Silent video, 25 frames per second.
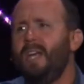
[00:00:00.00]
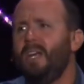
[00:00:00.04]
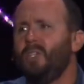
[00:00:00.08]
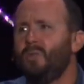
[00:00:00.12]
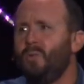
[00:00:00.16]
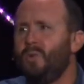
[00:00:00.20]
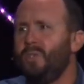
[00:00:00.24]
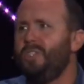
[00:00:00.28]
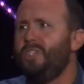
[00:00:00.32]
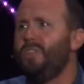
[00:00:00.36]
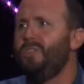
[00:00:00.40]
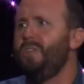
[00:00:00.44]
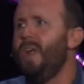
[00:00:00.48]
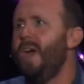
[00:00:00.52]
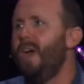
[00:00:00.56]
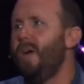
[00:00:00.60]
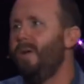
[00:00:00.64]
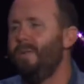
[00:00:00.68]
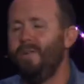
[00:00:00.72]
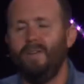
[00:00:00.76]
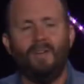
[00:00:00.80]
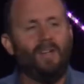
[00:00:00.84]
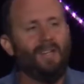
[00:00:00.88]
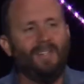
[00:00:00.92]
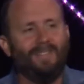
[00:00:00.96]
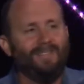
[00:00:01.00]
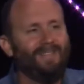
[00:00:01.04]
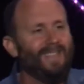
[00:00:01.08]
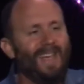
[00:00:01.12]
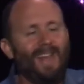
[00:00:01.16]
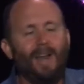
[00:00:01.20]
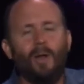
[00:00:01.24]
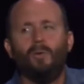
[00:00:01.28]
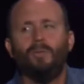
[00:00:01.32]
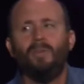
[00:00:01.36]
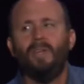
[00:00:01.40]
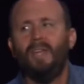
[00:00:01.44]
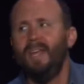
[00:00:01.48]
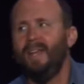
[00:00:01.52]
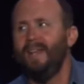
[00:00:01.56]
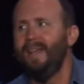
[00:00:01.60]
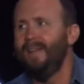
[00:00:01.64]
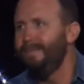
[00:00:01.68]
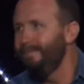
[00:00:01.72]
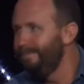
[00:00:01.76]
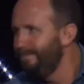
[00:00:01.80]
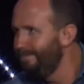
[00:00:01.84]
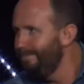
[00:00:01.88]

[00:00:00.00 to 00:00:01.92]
here's what you know. They don't get it.